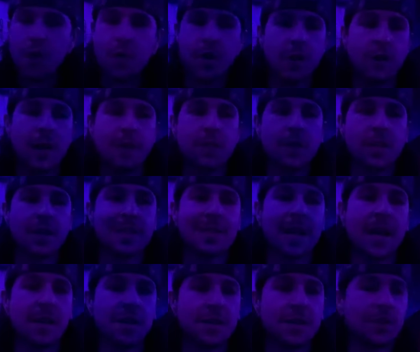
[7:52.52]
you'll have to
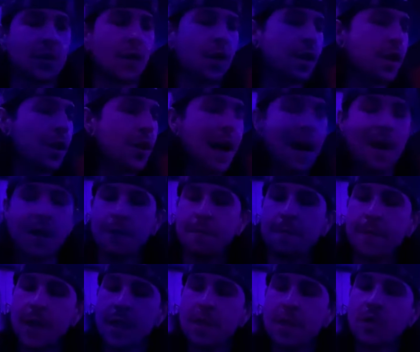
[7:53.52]
decide and discern, you know, how you
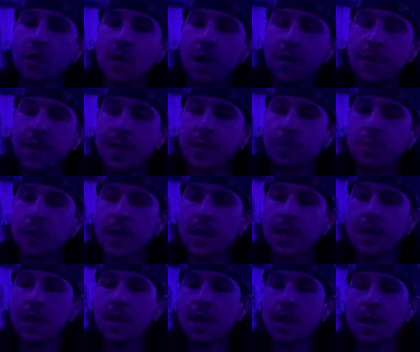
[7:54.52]
fit into all this,
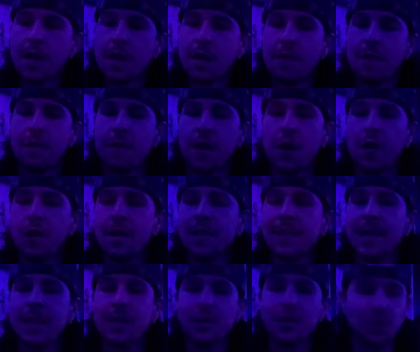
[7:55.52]
but there
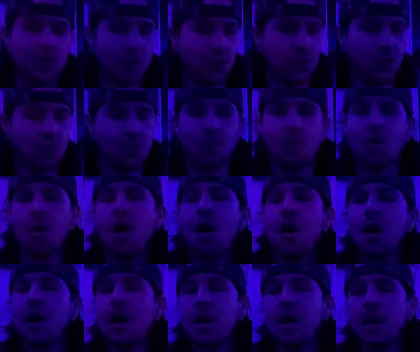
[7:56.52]
is a
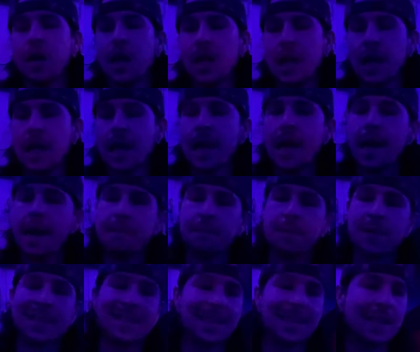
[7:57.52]
strong
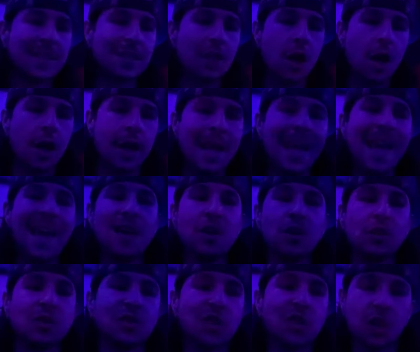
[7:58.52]
emphasis on
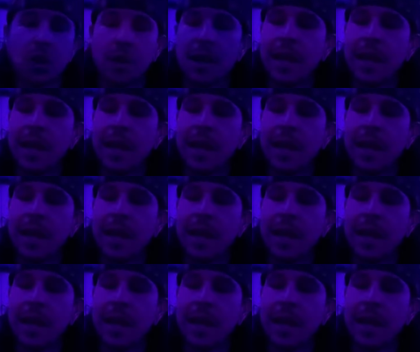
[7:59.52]
elder